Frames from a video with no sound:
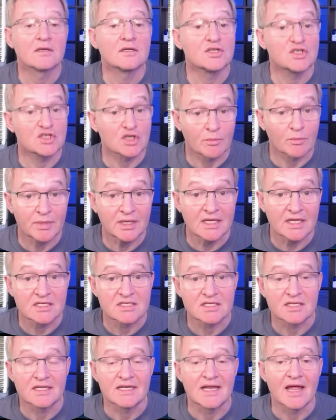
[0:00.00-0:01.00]
Jumping into
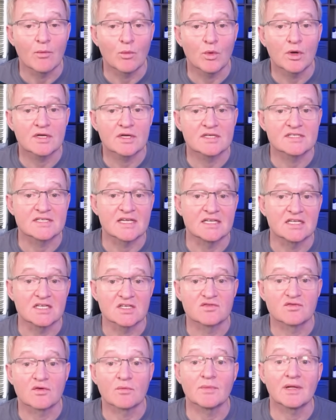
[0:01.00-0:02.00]
the network settings
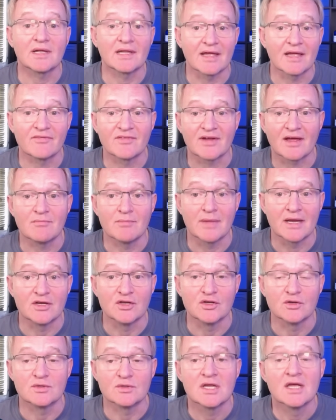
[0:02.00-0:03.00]
from the left-hand
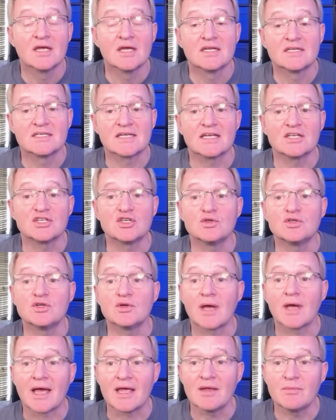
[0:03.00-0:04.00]
menu takes you to
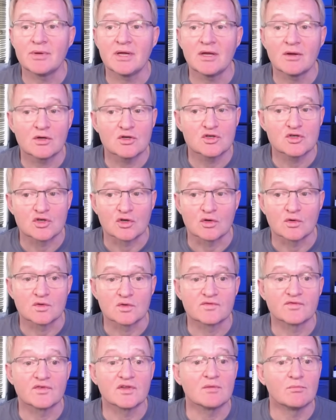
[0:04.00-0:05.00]
AP controls
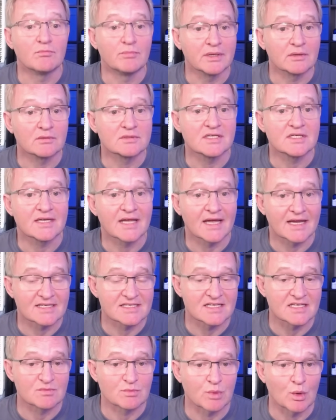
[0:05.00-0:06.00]
for the built-in
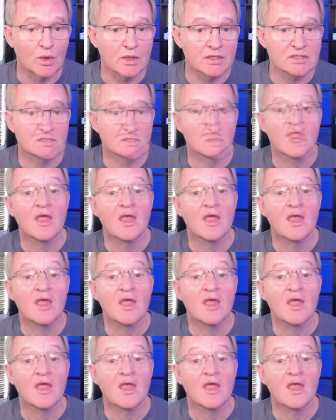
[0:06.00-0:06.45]
access point,